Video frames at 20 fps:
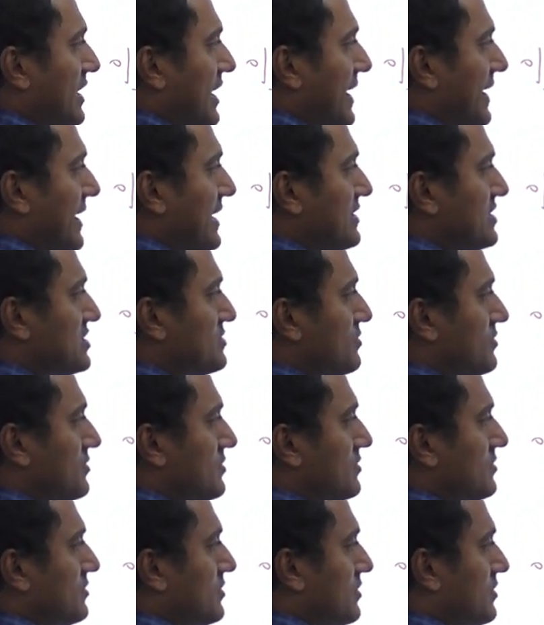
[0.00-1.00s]
Again, this,
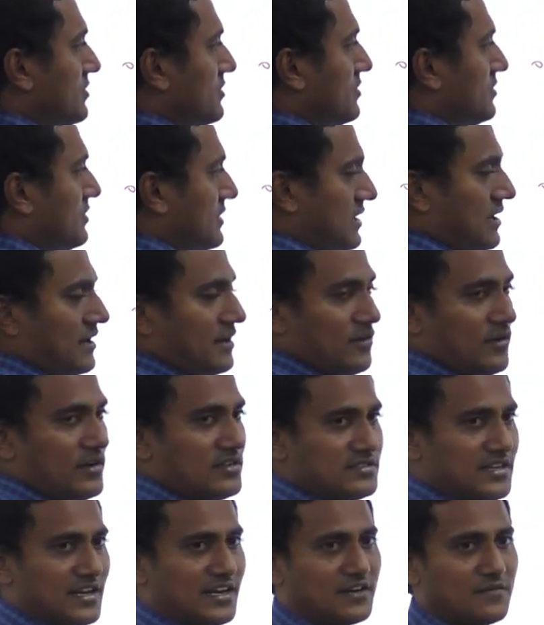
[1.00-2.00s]

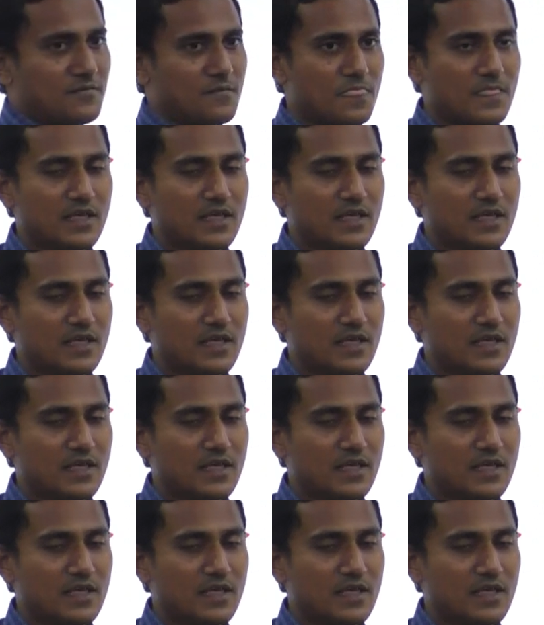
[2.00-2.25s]
understand?